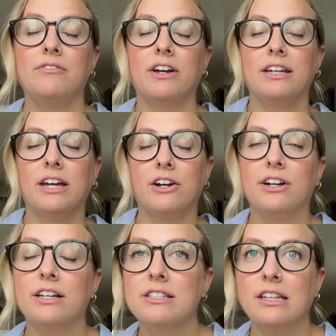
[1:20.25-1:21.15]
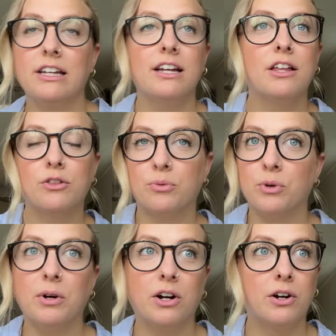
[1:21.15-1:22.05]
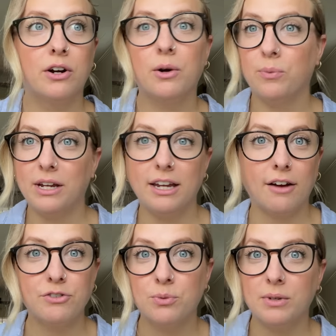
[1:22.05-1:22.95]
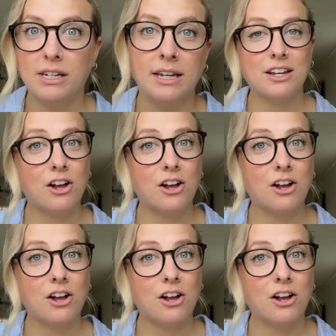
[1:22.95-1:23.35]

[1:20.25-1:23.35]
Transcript: vicariously through her week after week.